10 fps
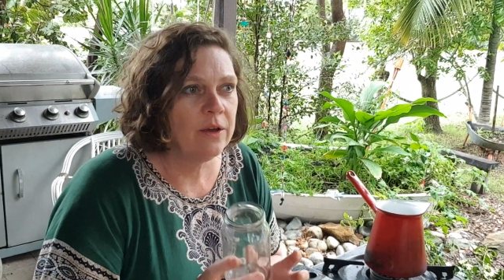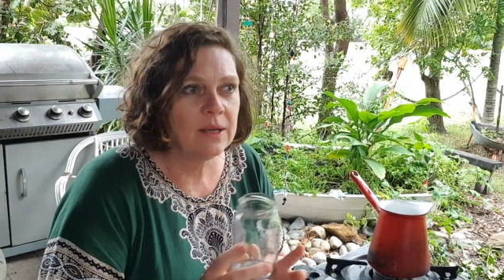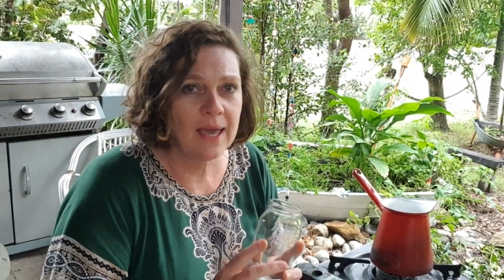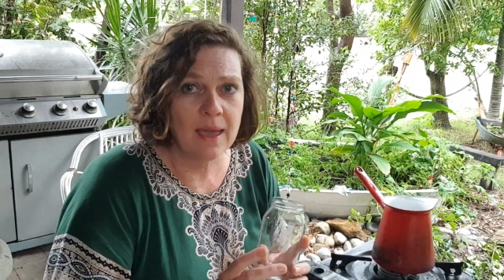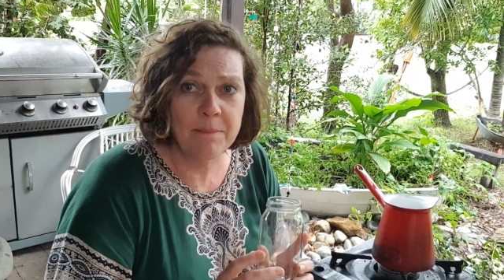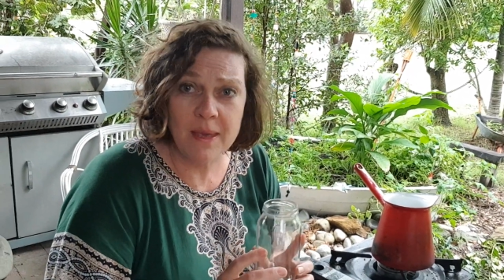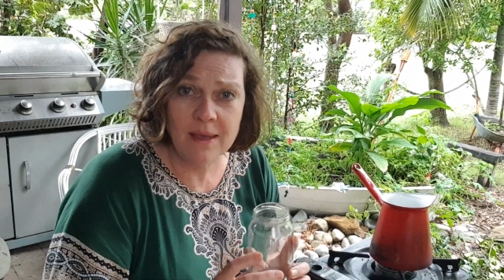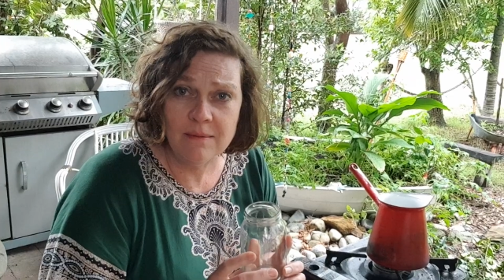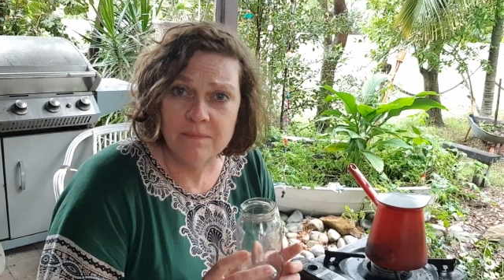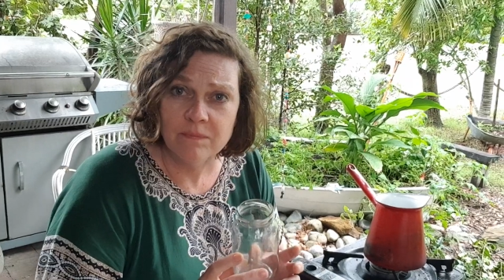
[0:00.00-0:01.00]
camping,
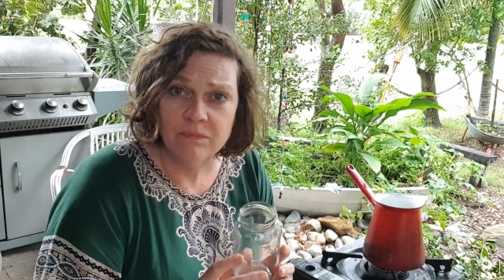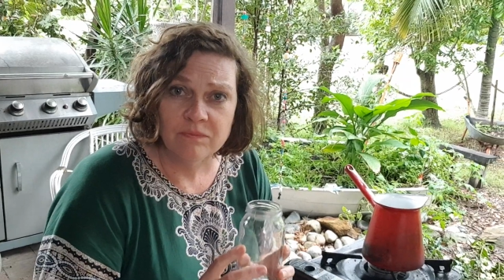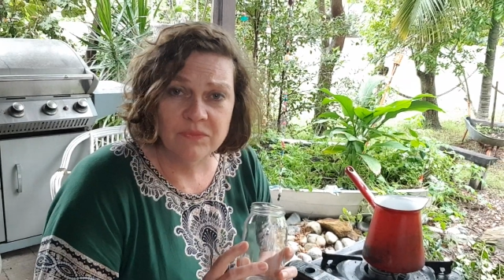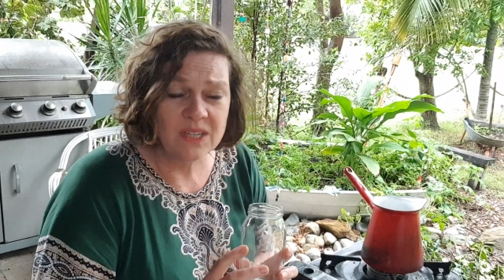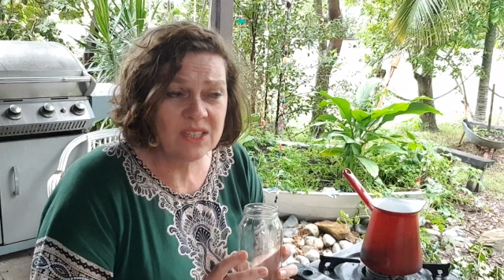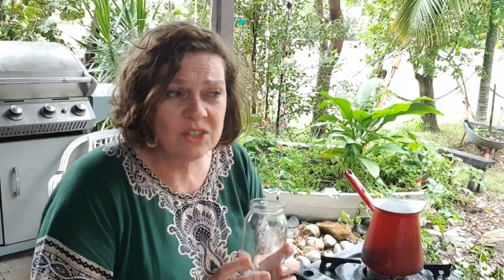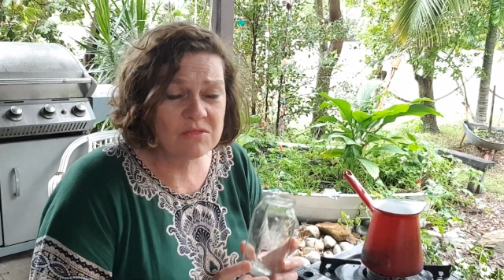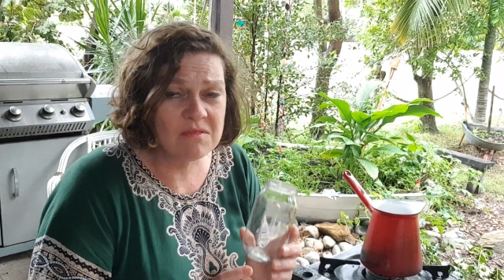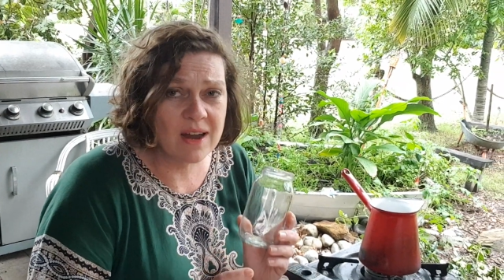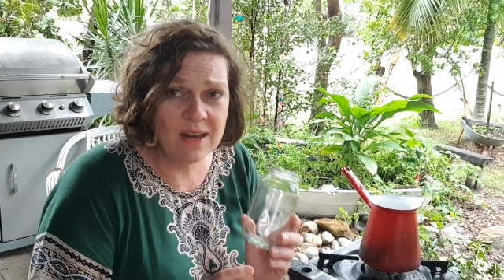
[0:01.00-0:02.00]
these are
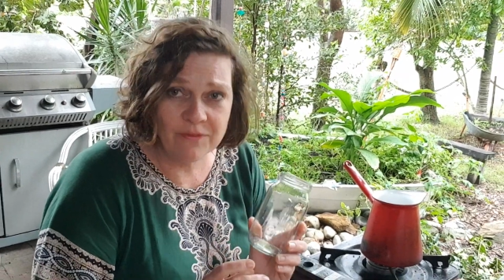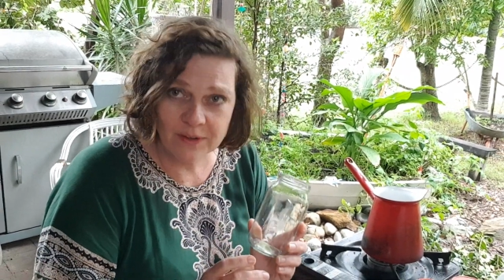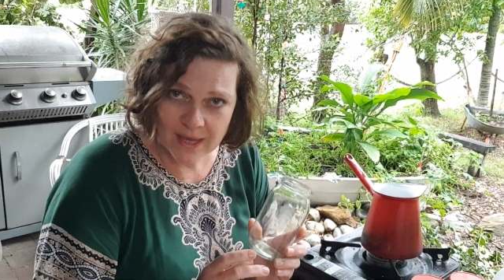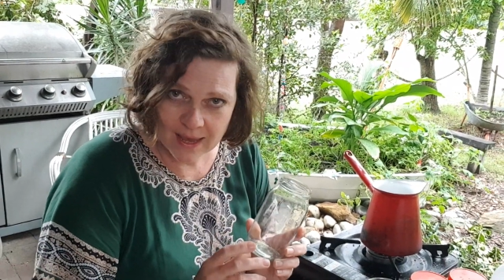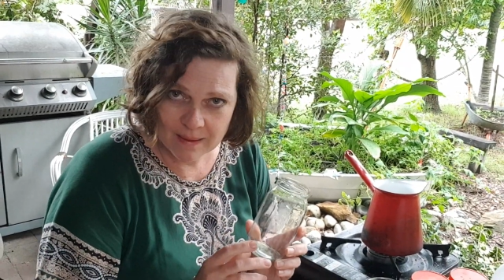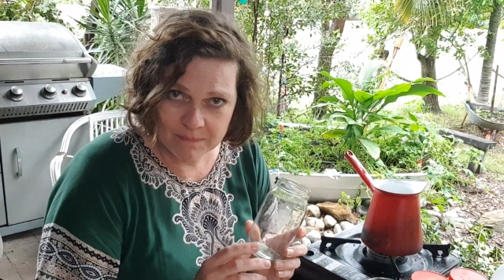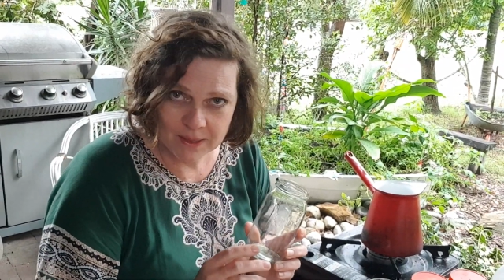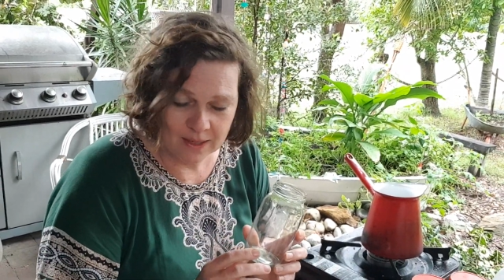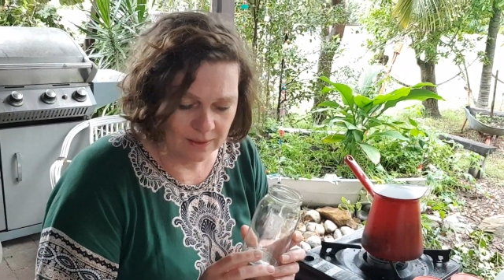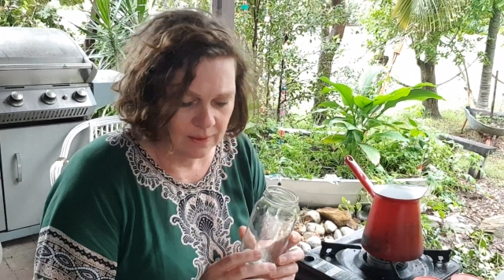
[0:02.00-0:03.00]
great for
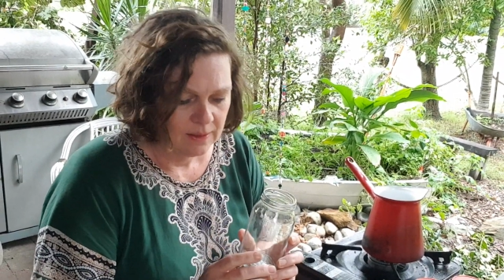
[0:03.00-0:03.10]
camping.